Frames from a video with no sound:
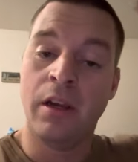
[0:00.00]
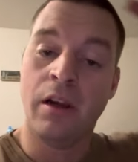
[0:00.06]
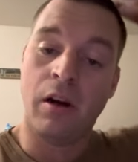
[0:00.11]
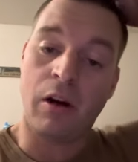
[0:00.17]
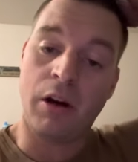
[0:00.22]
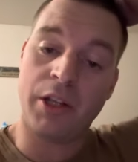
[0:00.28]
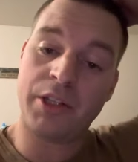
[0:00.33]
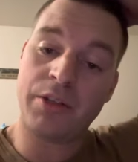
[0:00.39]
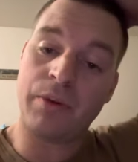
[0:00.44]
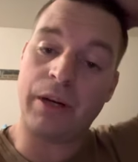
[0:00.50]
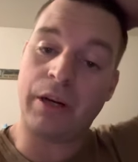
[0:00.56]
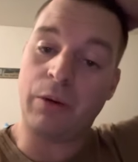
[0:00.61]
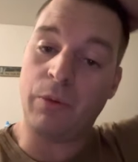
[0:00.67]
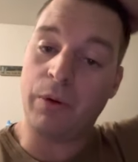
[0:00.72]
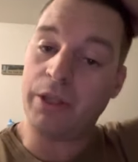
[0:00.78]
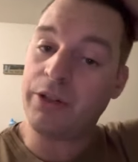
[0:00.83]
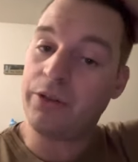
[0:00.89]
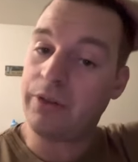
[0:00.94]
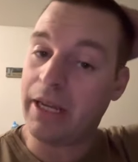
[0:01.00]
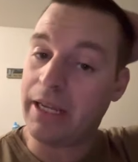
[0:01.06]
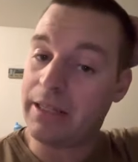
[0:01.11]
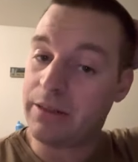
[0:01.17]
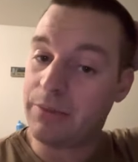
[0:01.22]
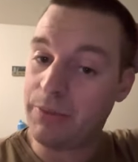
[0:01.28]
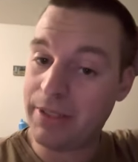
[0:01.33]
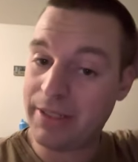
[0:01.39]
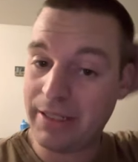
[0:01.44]
Also, I don't want you guys
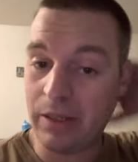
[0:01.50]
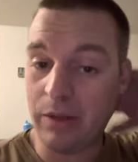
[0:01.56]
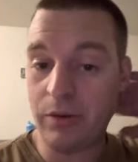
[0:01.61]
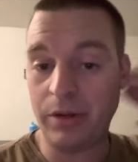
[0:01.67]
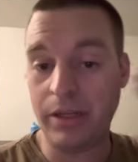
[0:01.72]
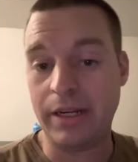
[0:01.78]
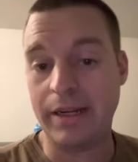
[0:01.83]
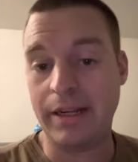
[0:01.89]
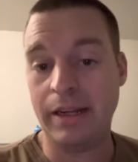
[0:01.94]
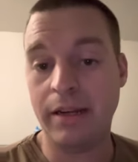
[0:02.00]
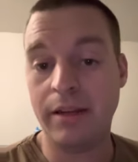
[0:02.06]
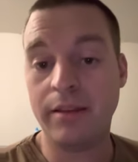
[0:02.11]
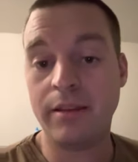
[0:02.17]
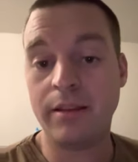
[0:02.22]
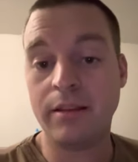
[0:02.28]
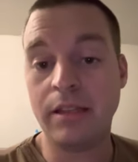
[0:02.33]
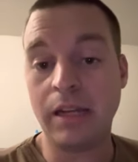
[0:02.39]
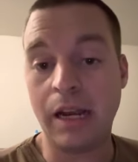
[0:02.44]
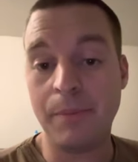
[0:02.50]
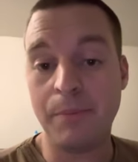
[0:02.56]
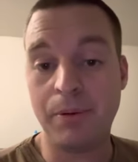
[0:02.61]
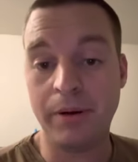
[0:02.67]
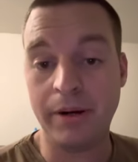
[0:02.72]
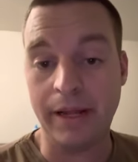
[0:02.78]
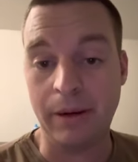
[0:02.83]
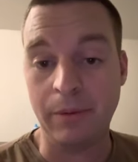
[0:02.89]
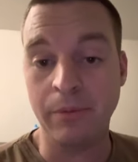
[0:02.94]
to miss out on anything that I
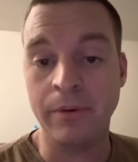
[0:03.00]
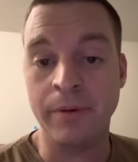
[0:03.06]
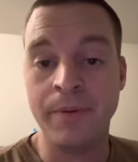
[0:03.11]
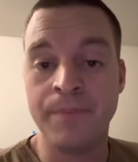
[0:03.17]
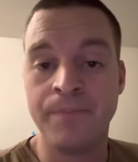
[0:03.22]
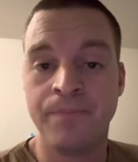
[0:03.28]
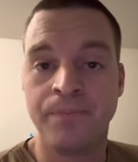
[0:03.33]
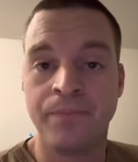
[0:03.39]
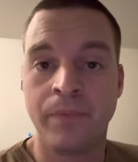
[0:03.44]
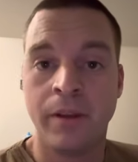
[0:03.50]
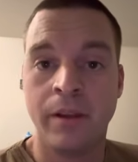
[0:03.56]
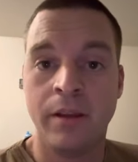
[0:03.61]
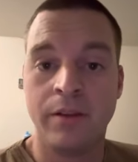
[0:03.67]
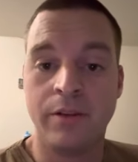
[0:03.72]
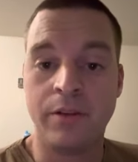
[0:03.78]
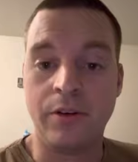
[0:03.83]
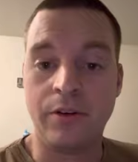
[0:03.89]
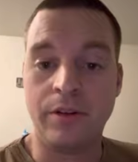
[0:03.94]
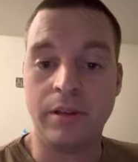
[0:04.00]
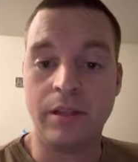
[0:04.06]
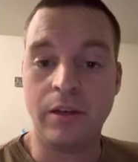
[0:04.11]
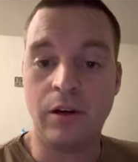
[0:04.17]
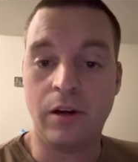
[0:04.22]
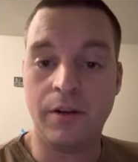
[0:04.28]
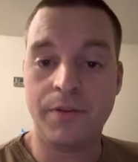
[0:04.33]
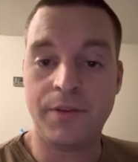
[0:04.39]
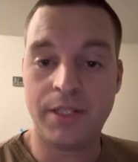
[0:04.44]
put out during the
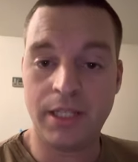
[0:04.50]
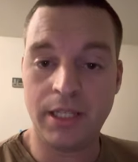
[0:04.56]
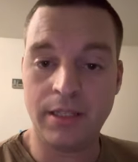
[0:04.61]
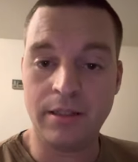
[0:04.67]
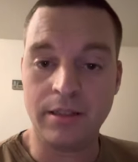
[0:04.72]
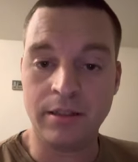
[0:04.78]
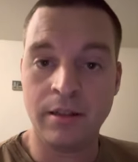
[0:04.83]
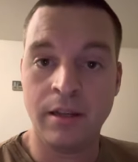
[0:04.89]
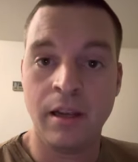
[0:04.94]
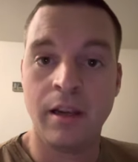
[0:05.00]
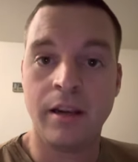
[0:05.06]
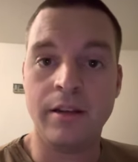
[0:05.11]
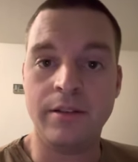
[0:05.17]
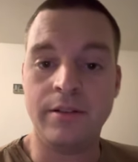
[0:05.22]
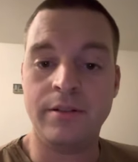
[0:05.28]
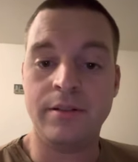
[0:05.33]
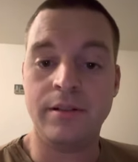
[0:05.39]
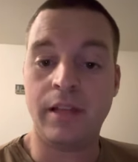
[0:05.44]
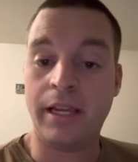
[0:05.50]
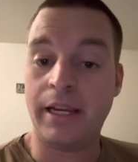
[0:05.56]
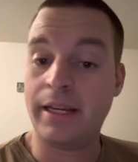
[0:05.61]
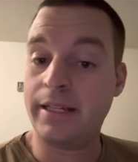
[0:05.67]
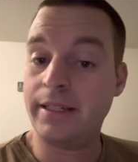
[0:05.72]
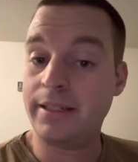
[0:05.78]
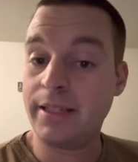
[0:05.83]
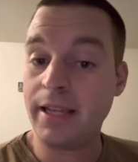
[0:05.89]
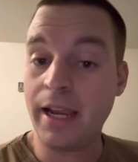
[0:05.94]
off season, because like I
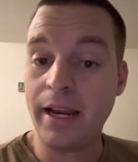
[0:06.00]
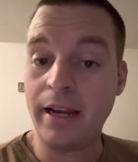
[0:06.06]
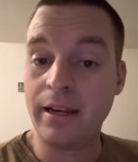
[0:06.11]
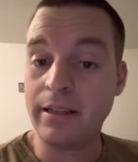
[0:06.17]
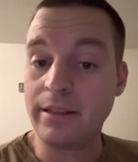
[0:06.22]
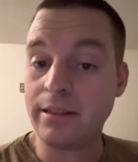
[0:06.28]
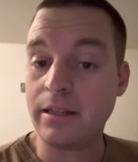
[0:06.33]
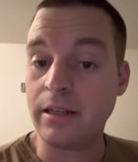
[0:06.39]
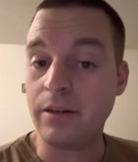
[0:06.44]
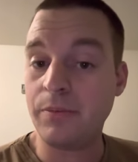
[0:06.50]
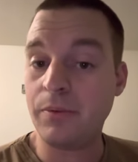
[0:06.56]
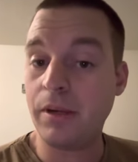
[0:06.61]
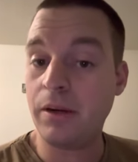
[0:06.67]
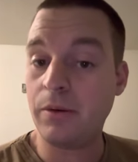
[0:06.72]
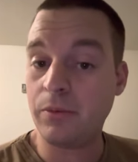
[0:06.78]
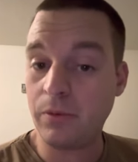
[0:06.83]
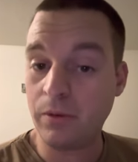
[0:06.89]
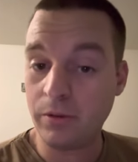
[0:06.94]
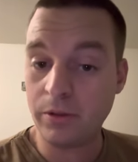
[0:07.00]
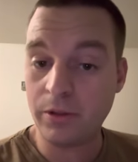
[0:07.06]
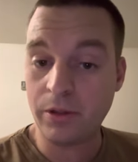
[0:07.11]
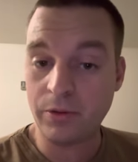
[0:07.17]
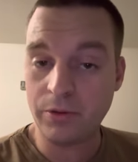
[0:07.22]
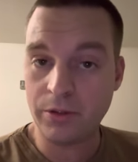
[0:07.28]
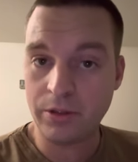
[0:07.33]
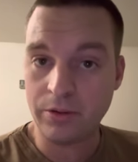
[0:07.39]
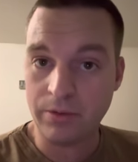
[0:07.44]
said, it's going to be a roller
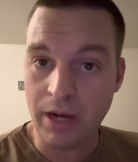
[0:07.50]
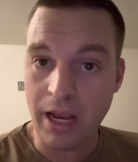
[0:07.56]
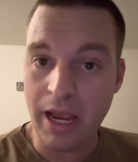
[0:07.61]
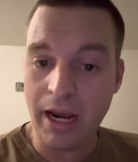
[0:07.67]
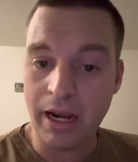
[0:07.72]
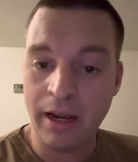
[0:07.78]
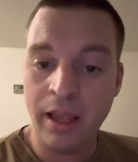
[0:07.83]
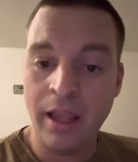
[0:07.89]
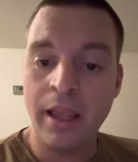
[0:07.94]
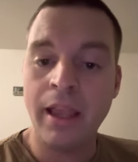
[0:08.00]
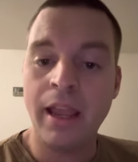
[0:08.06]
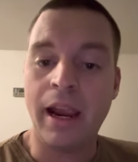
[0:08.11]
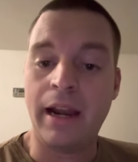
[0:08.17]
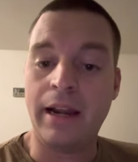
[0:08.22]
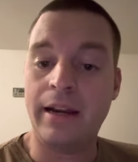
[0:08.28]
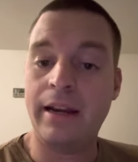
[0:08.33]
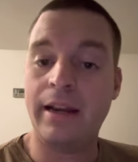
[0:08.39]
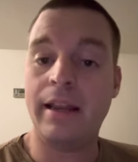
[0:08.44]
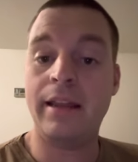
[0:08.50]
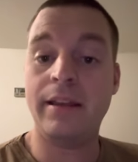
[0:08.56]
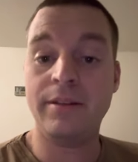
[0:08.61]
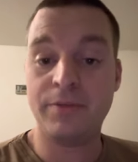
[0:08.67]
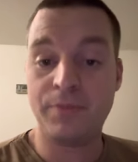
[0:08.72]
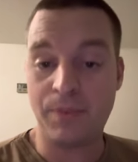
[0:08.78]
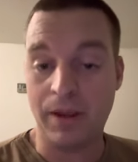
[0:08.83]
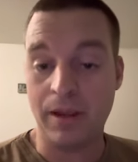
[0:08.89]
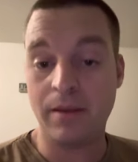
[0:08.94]
coaster ride, and it has
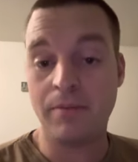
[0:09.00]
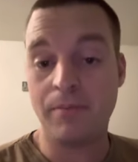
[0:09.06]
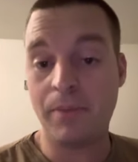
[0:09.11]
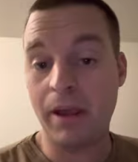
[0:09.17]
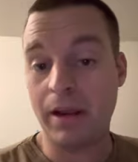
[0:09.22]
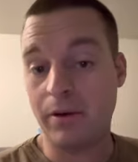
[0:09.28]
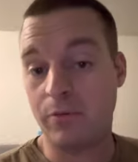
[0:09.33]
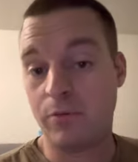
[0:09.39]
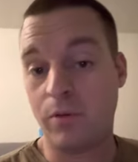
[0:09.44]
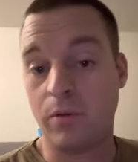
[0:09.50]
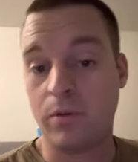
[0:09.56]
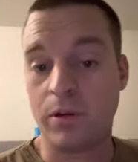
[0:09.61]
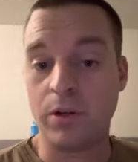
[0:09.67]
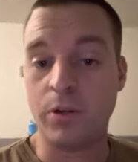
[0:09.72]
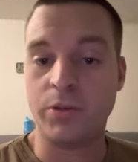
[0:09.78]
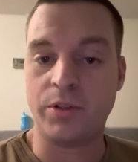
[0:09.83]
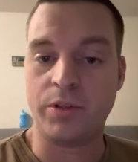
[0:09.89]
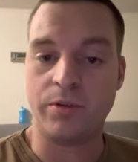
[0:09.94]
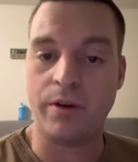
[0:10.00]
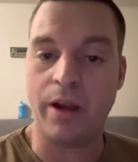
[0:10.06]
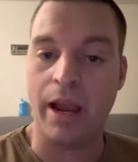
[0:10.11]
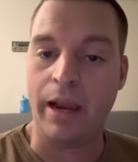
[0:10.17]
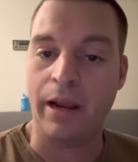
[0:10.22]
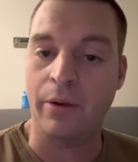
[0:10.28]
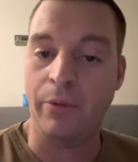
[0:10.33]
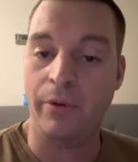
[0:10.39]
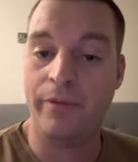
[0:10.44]
been a roller coaster
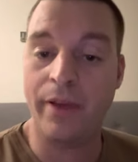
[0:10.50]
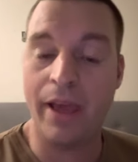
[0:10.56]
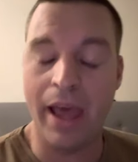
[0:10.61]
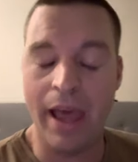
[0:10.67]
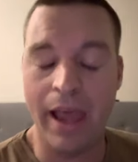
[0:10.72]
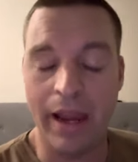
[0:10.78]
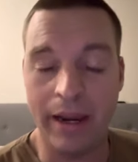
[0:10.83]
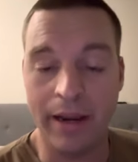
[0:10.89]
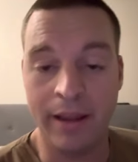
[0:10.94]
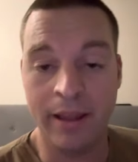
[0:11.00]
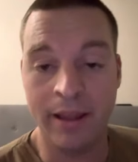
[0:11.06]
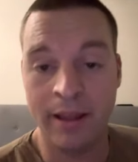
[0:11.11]
ride. We've had